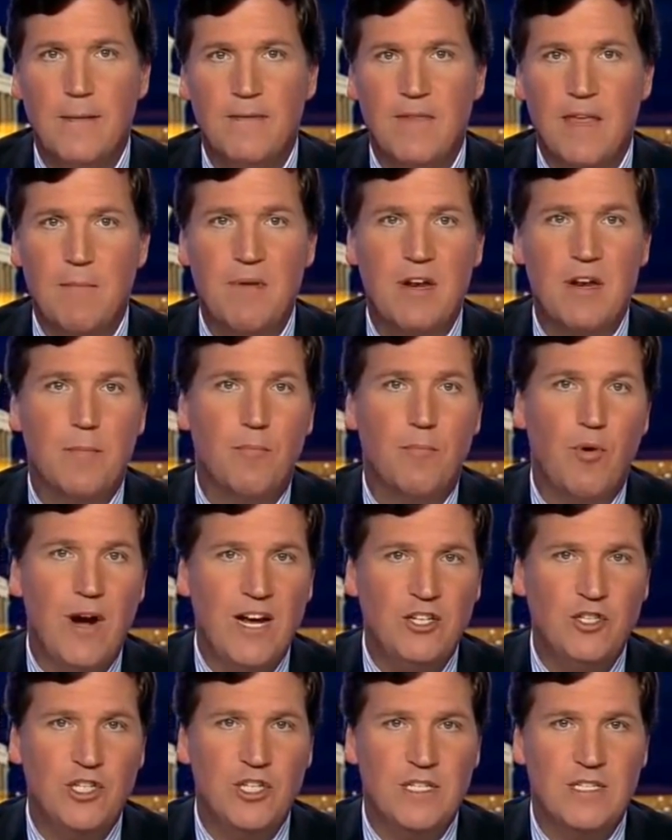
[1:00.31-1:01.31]
They've been
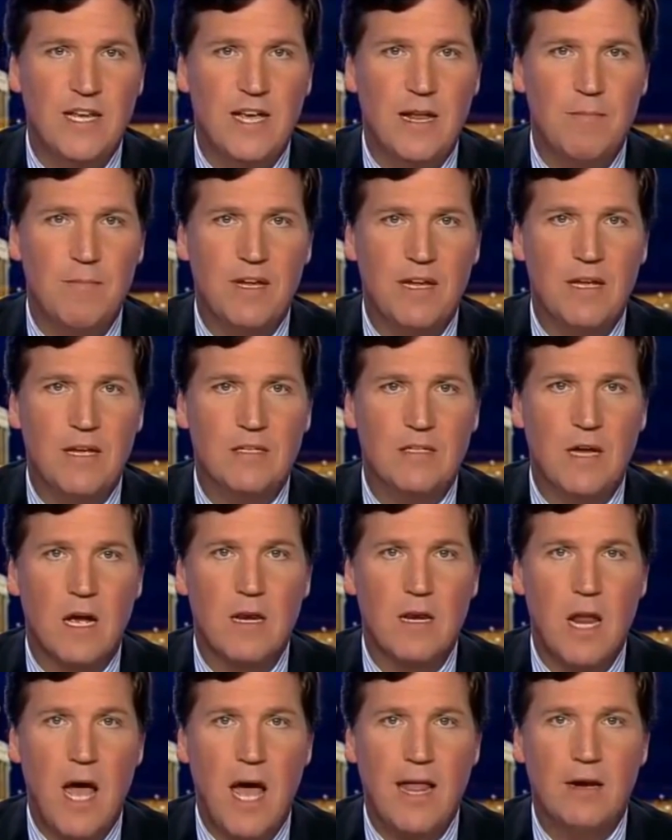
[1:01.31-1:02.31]
oppressed, she said, because
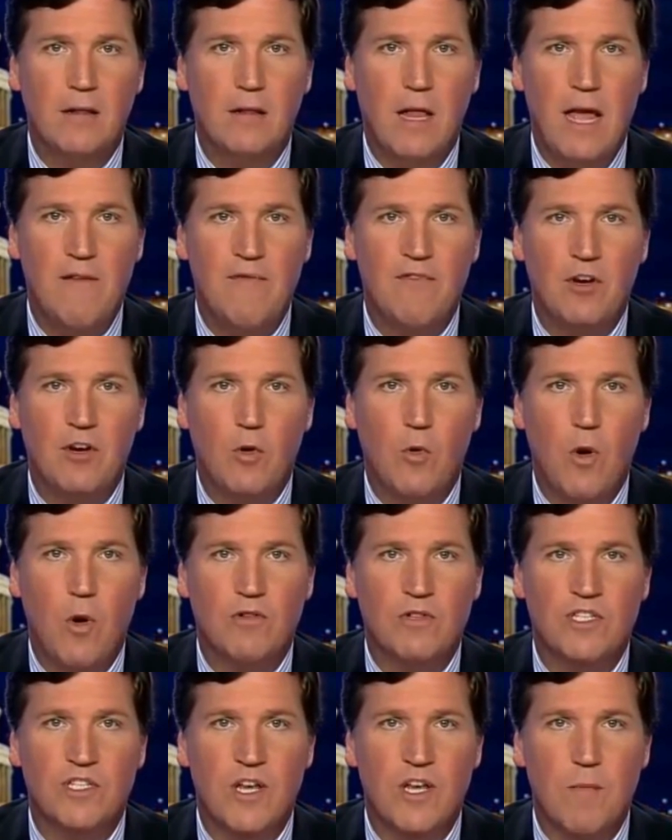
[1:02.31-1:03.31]
on 9/11,
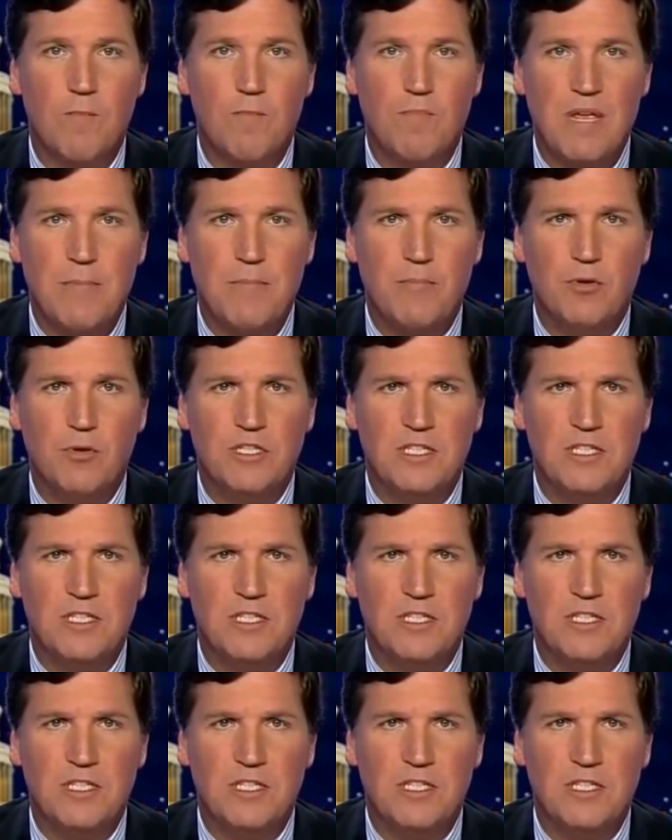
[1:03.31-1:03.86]
quote, some people